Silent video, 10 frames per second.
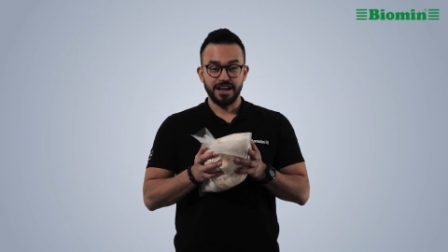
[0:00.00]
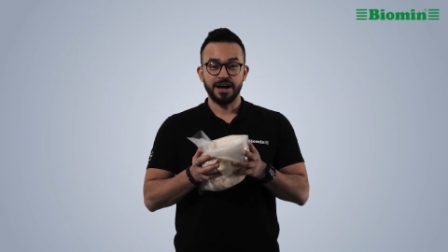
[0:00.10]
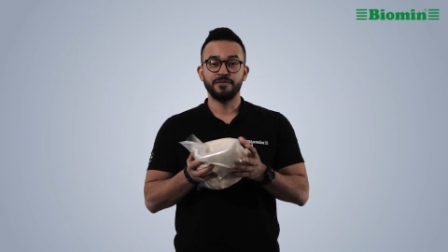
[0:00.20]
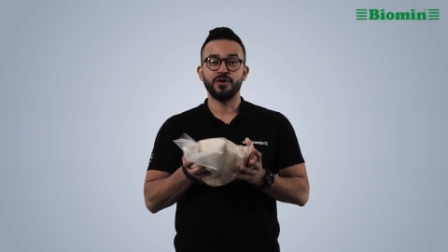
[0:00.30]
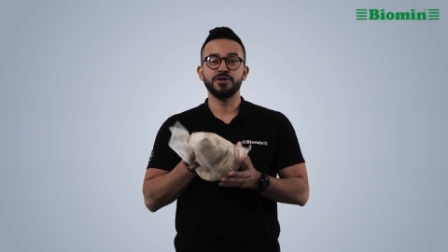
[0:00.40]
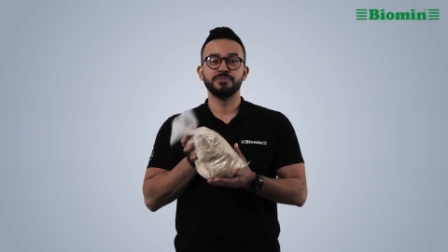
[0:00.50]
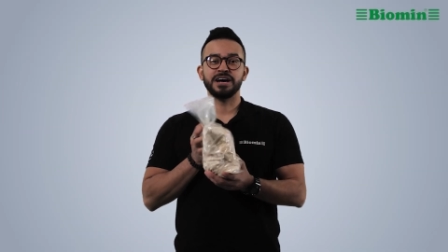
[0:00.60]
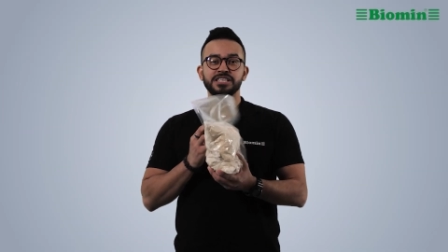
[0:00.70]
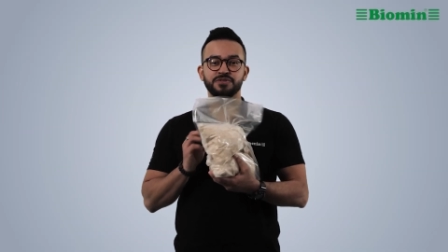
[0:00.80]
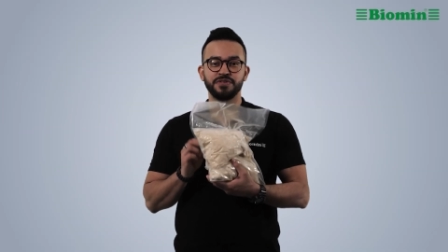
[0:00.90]
Avoid
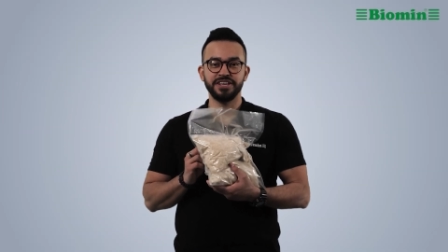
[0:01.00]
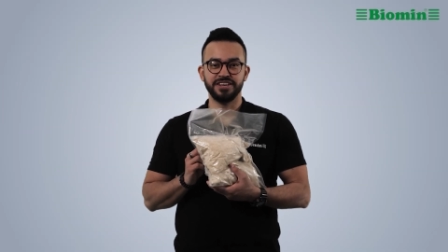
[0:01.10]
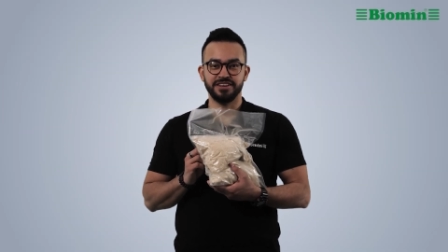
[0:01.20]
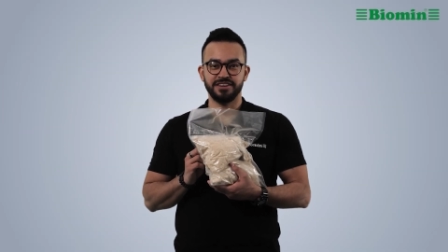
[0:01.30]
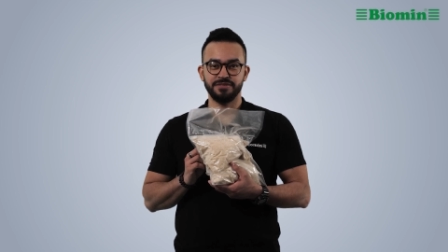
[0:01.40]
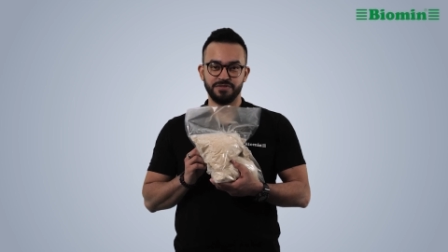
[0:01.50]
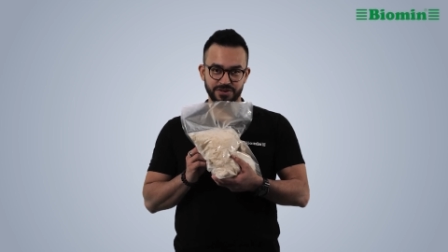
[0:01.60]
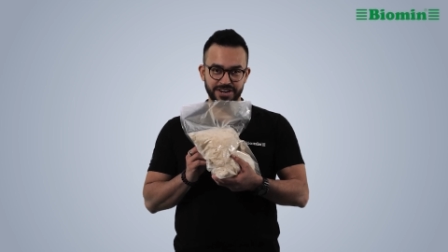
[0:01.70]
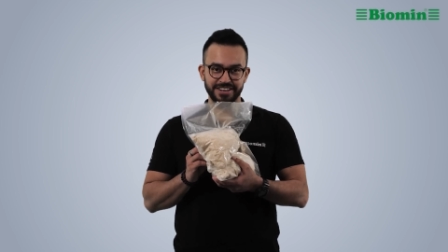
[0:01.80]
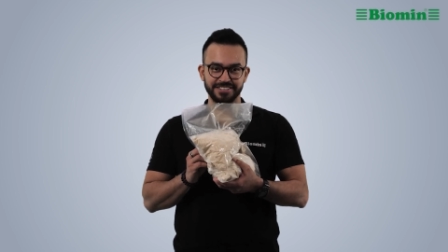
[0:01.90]
mash feed if
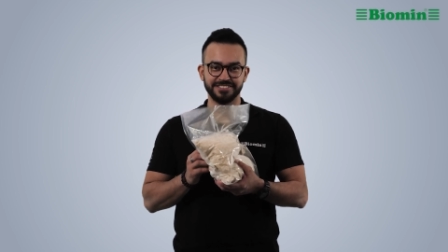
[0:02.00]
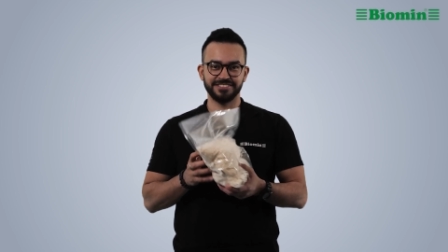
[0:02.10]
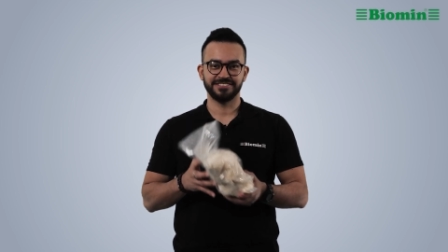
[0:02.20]
you can.